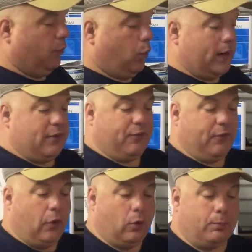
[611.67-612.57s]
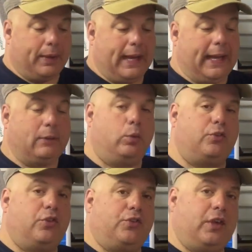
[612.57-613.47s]
a white foam
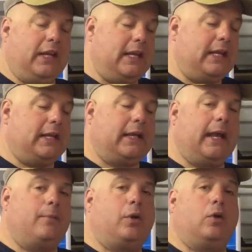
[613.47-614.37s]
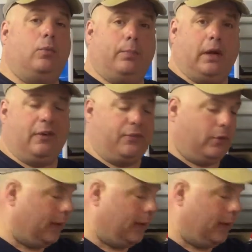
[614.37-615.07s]
pad, which is a heat chemical buff,